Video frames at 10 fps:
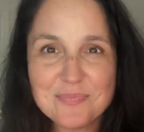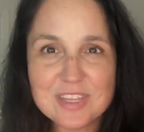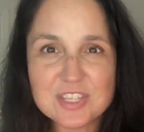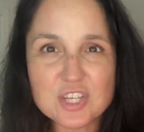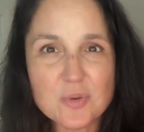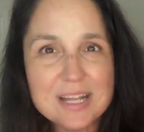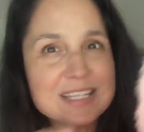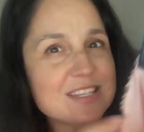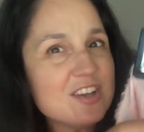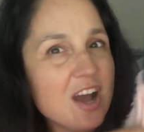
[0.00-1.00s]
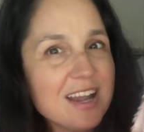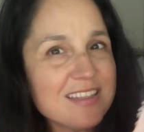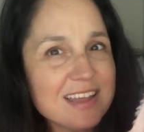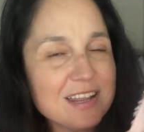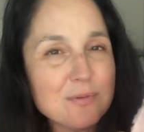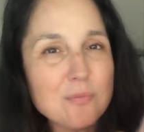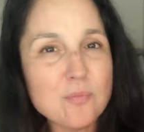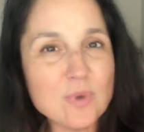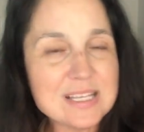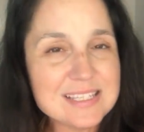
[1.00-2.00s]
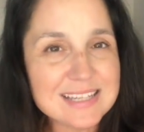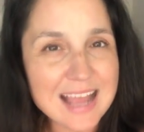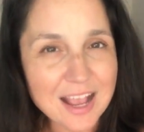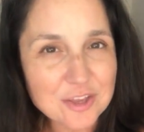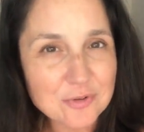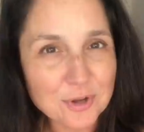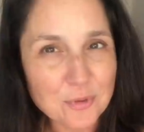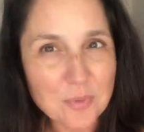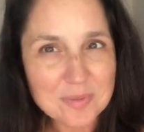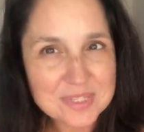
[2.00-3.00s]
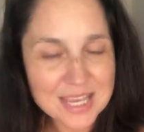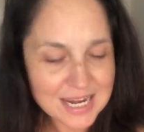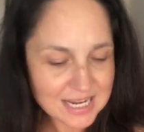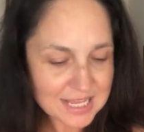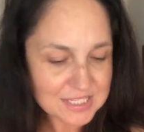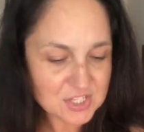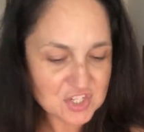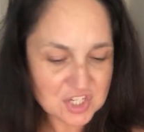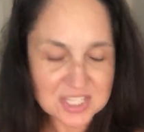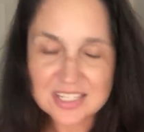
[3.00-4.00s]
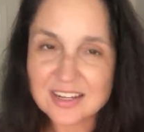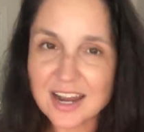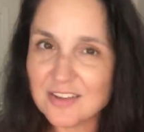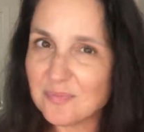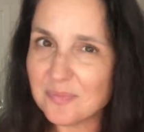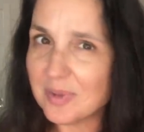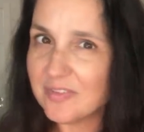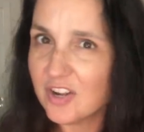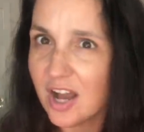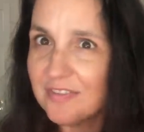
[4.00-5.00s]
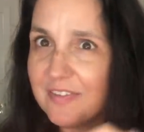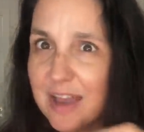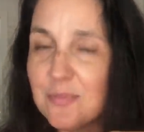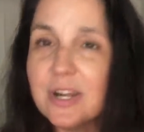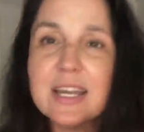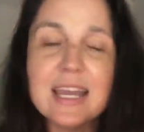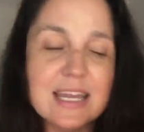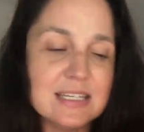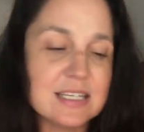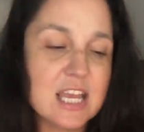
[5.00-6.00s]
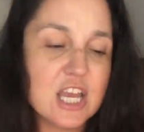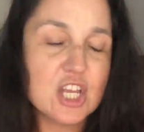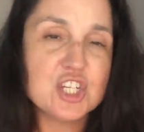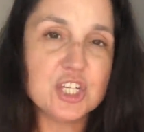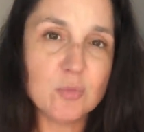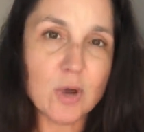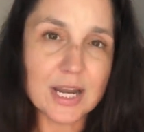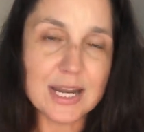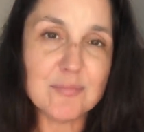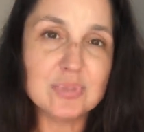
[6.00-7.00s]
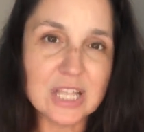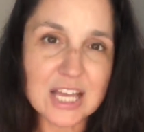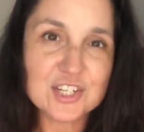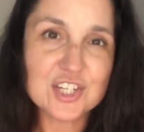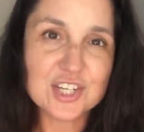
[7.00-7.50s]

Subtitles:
So it's not that it wasn't accurate on the website, it's just kind of a bit of an odd fabric. And she wanted a blush